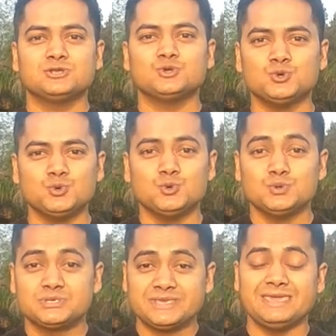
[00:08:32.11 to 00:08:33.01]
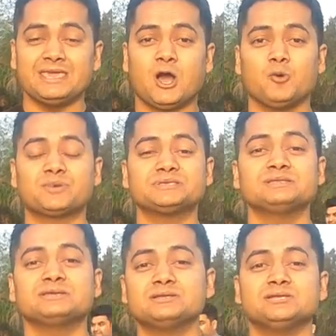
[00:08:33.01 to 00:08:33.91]
to see how
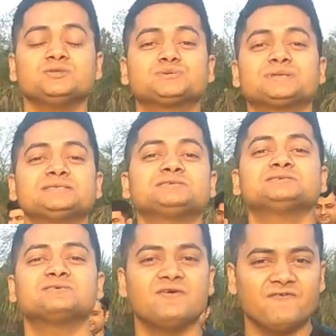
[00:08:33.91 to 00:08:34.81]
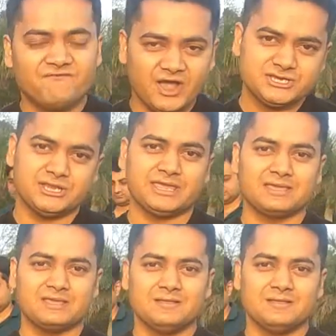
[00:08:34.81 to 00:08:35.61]
present continuous tense is functioning.